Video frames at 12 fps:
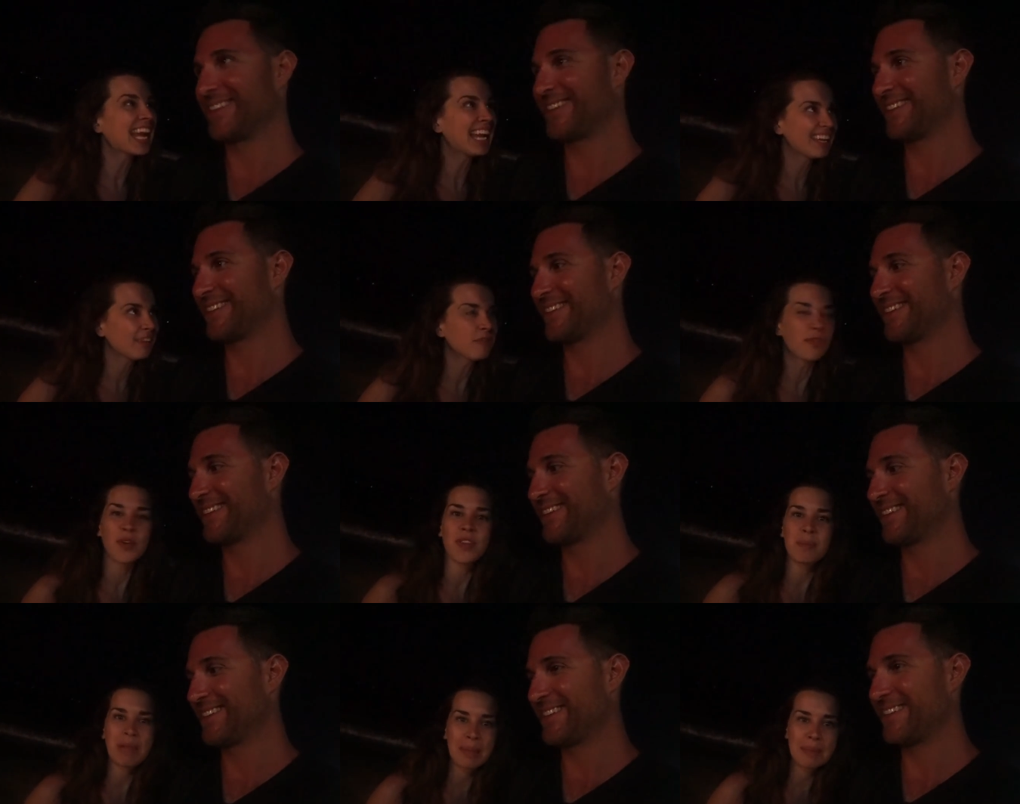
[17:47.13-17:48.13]
Speaker 1: and for
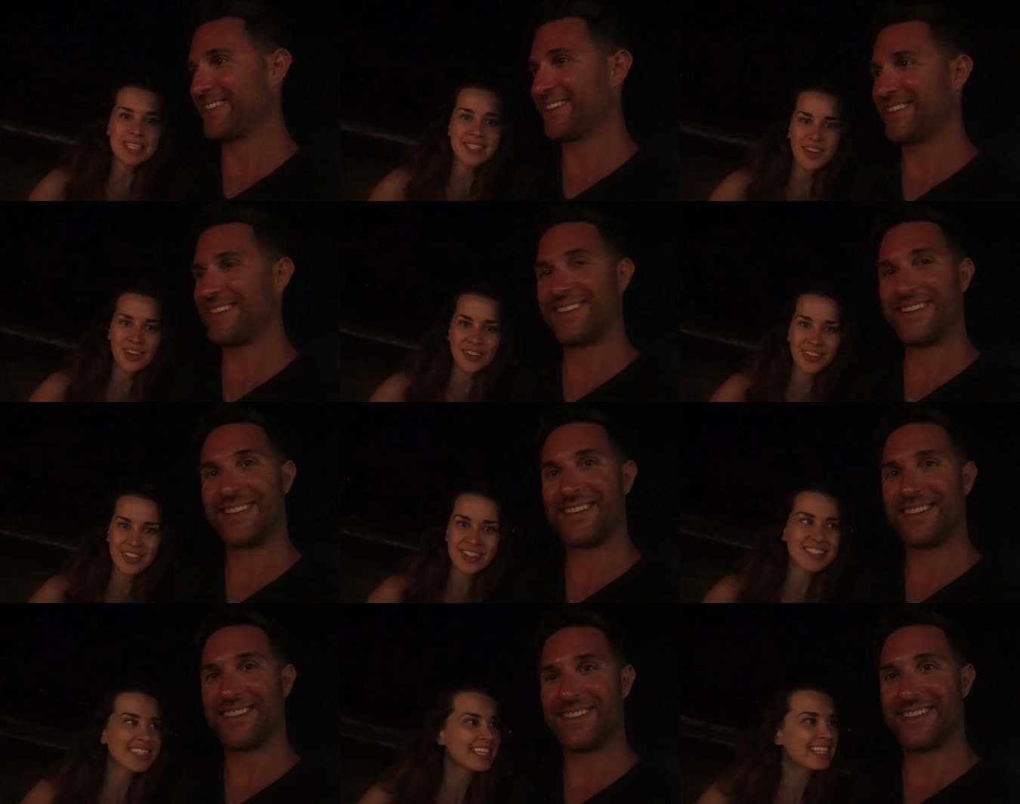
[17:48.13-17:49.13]
the baby
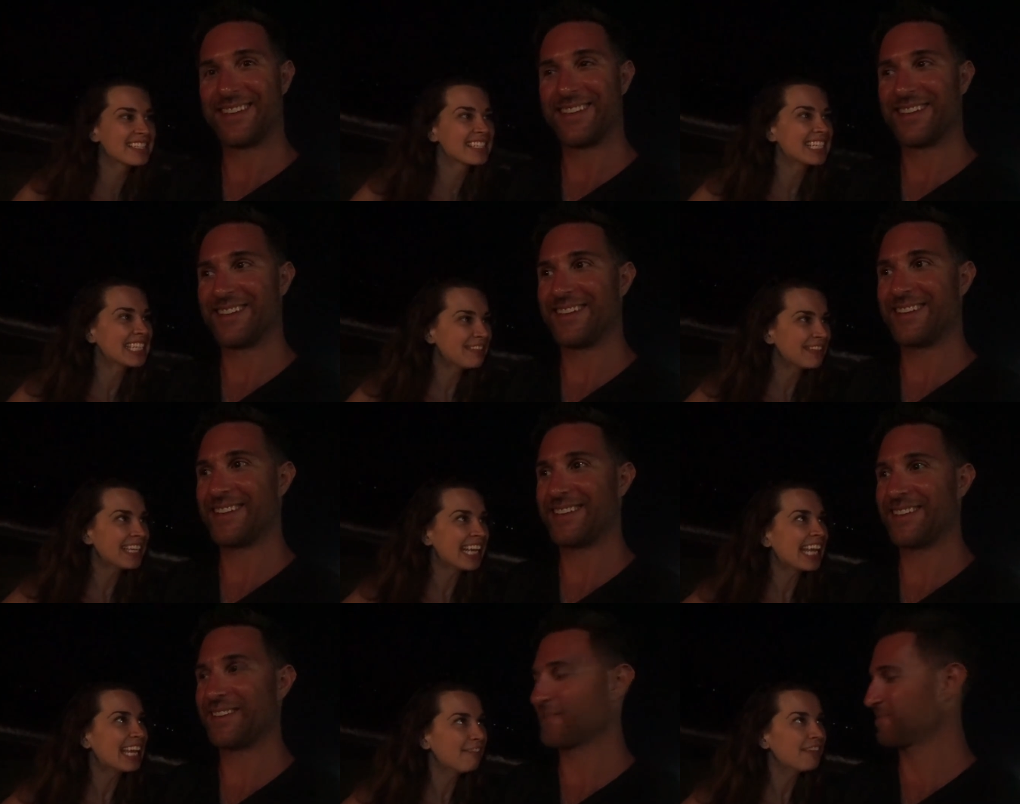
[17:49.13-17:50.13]
turtles is even
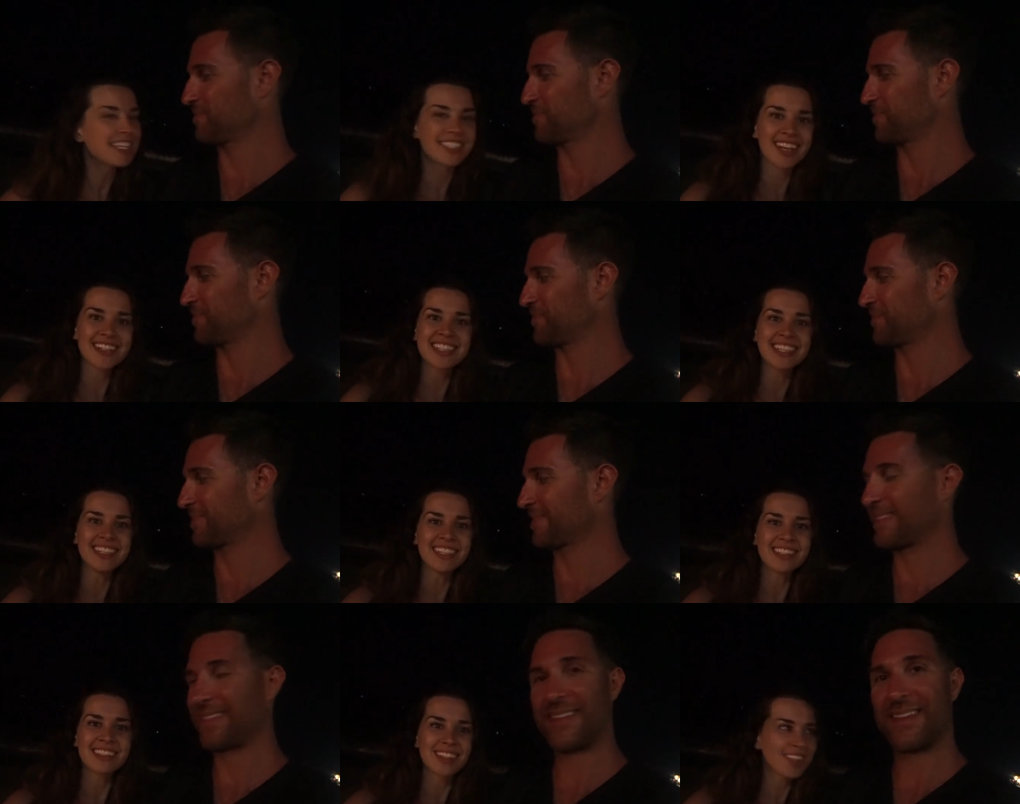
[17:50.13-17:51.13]
if it doesn't
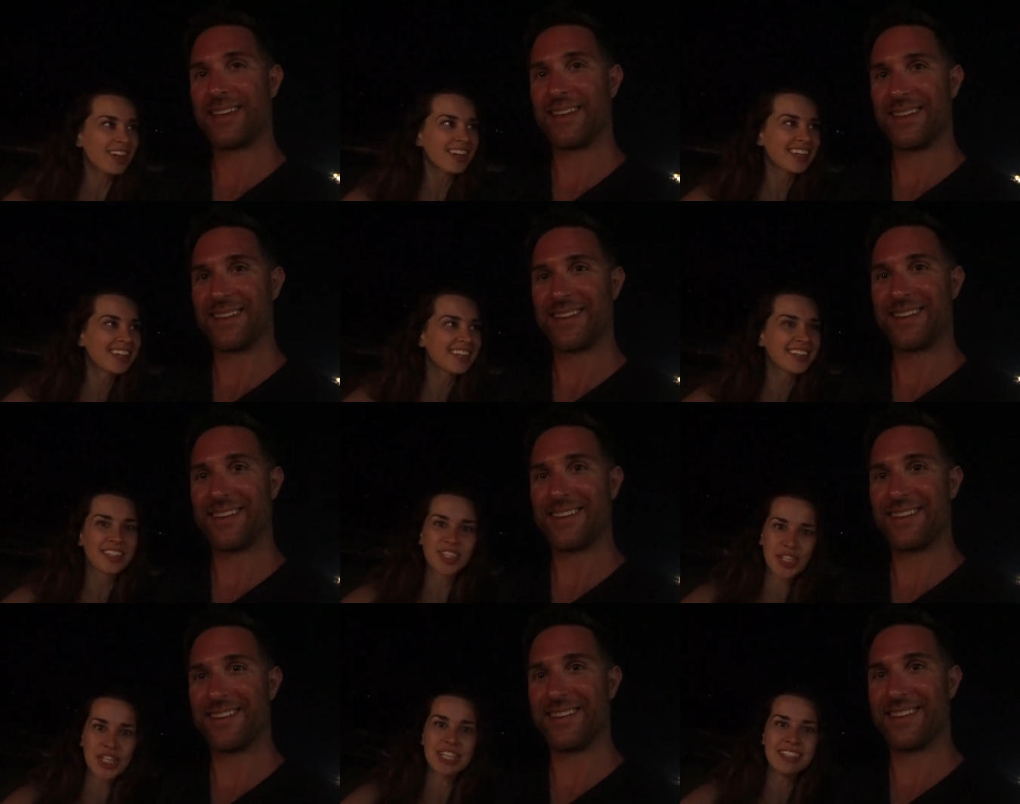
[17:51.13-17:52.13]
look
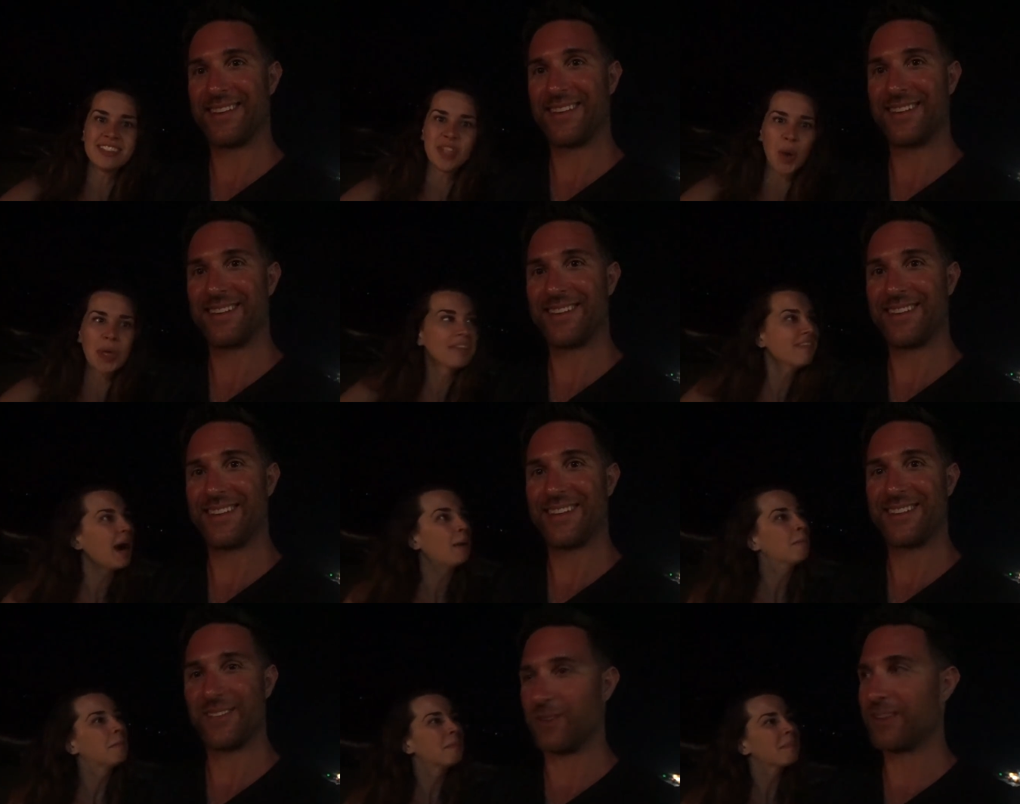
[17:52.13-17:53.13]
good, don't give up.
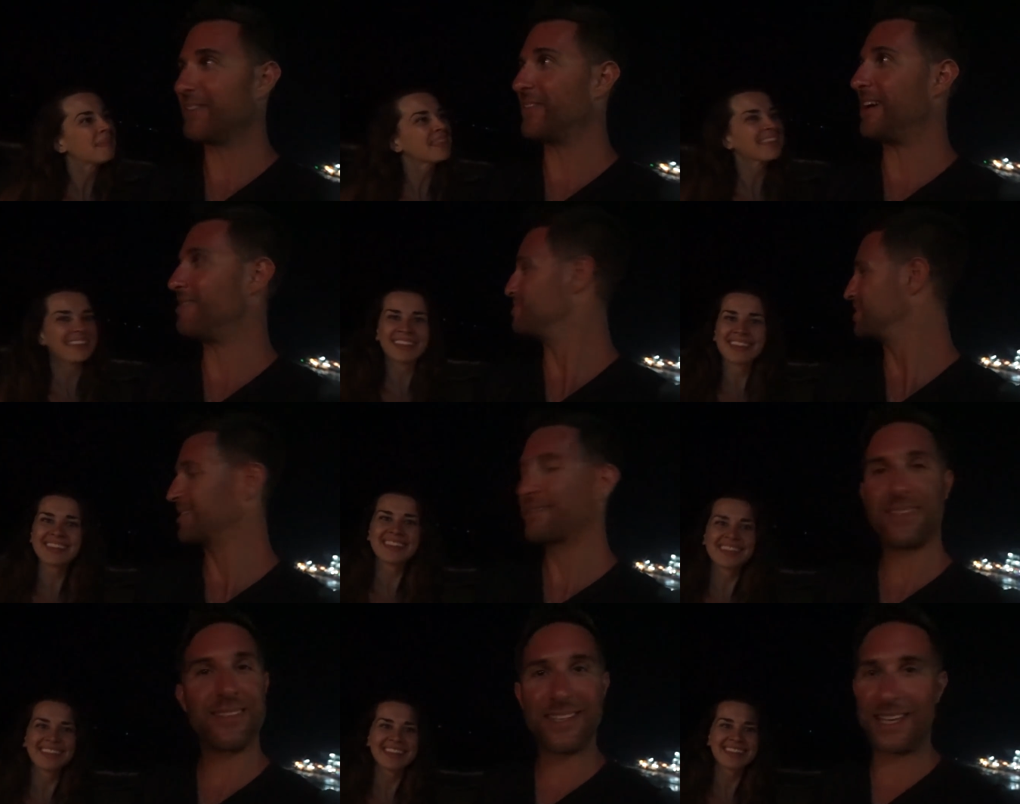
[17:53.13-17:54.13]
Speaker 2: Don't give up.
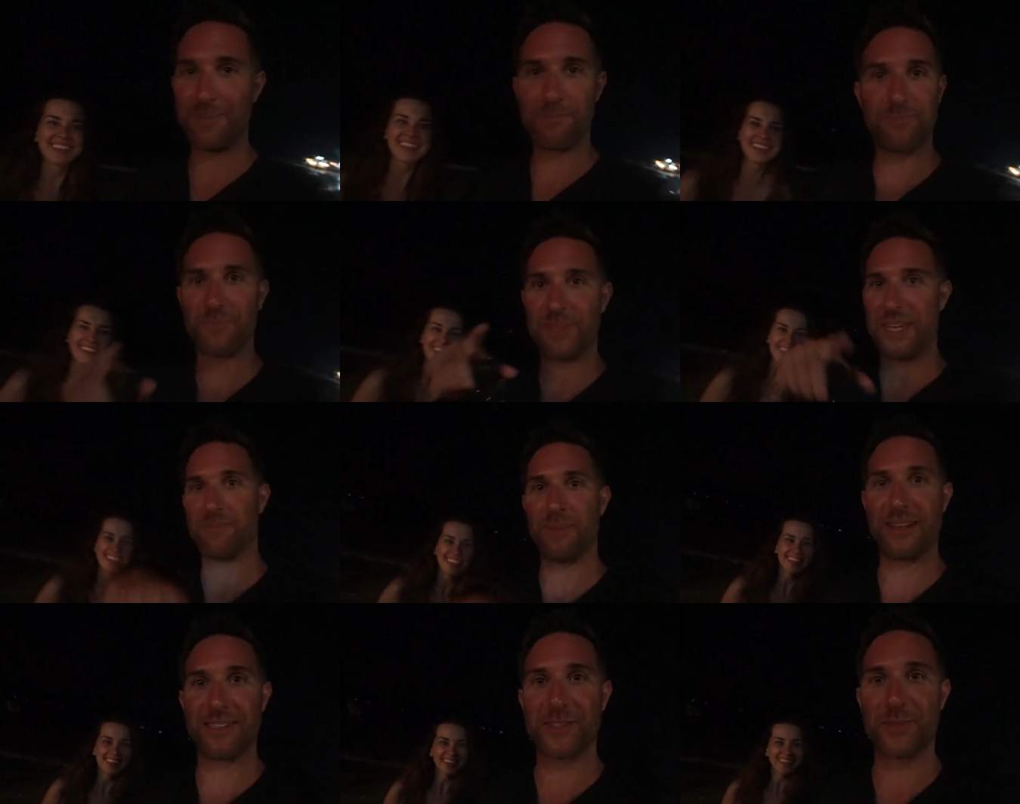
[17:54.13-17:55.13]
Just keep keep
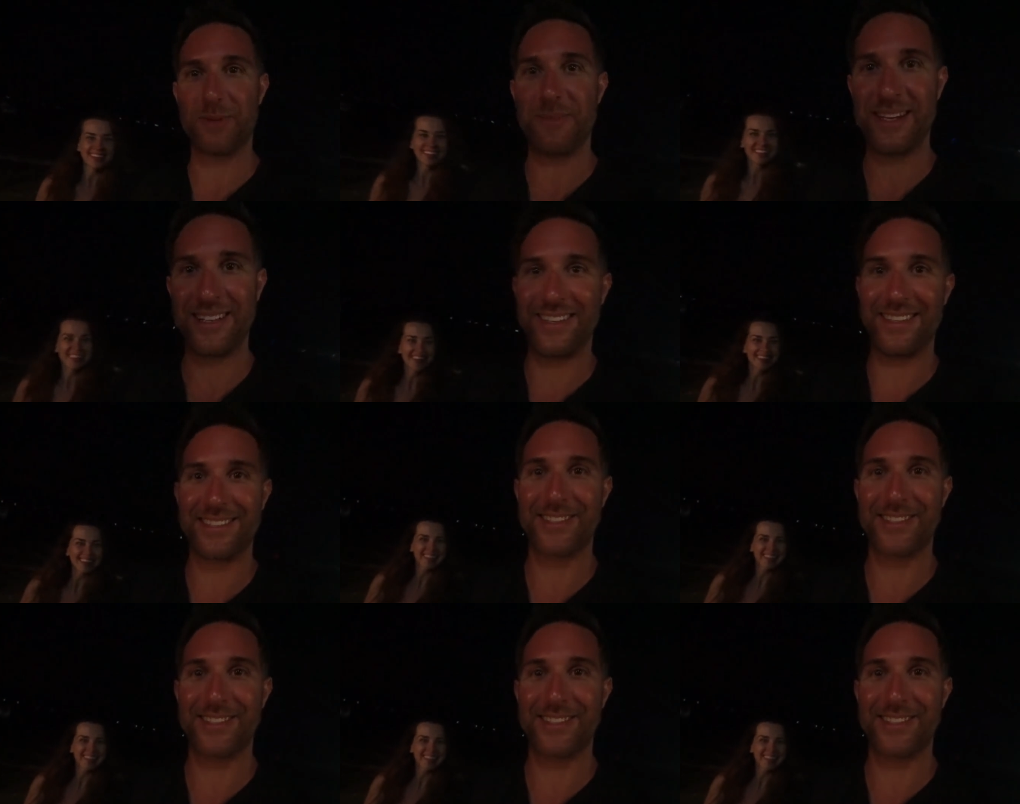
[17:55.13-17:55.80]
on swimming into the